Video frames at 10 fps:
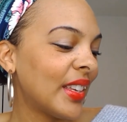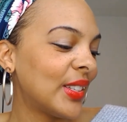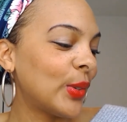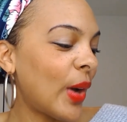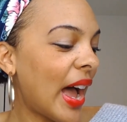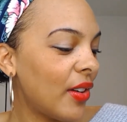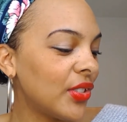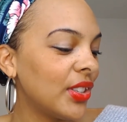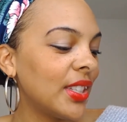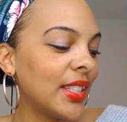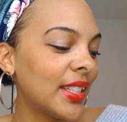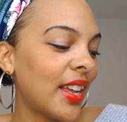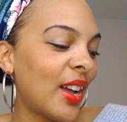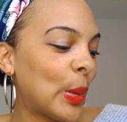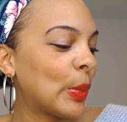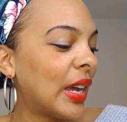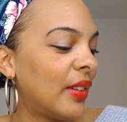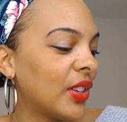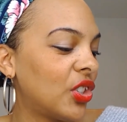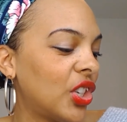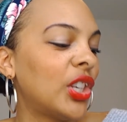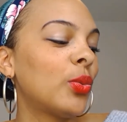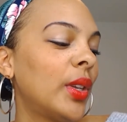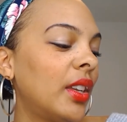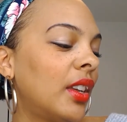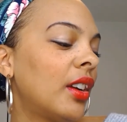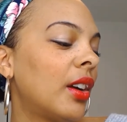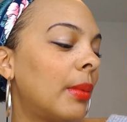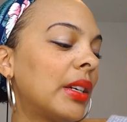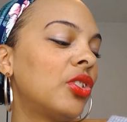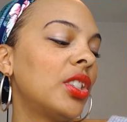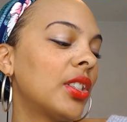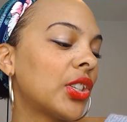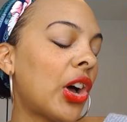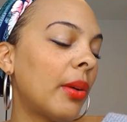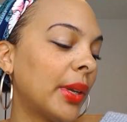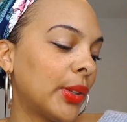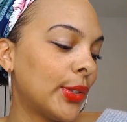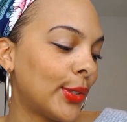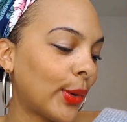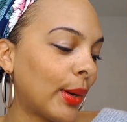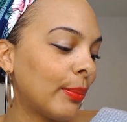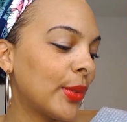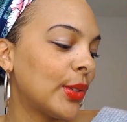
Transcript: So after this um, kind of exchange, we hear about Jesus calming the storm.